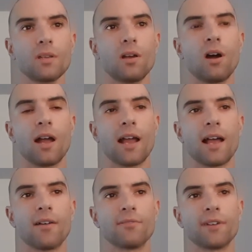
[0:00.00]
I
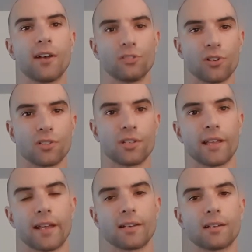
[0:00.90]
have held on to
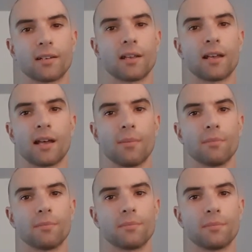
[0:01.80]
that,
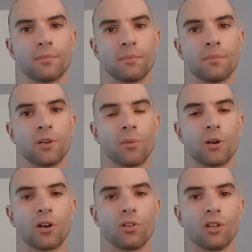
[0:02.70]
um, you know,
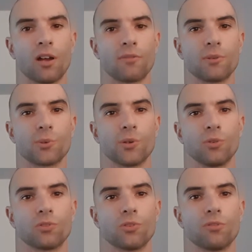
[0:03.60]
my whole life, which we
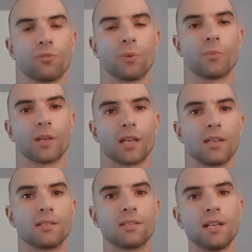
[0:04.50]
all do from when we're
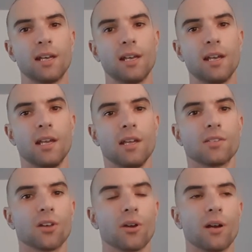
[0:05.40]
kids.
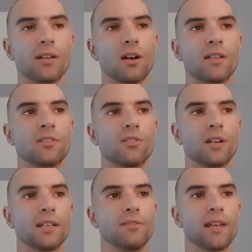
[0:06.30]
So I, I thought
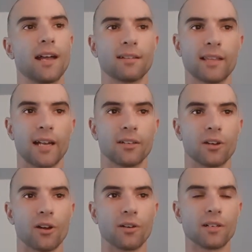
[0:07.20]
I'd give that that a
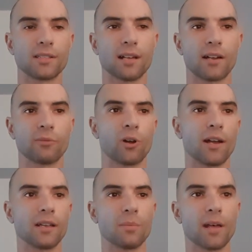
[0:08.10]
go, and I started
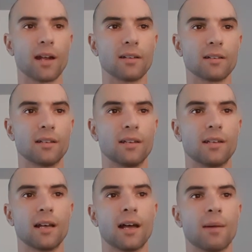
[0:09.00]
writing about it.
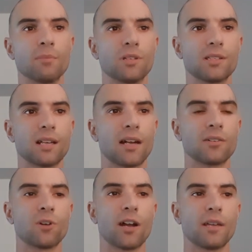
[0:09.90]
Um, just
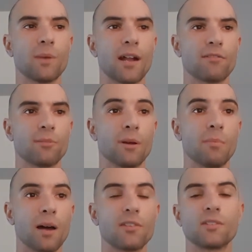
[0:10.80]
started writing about it from my
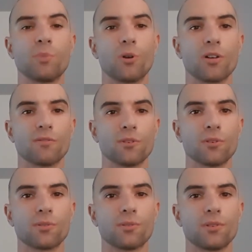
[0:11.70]
mother's point of
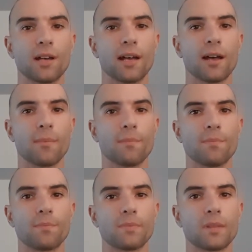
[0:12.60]
view, um,
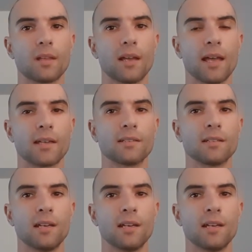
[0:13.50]
and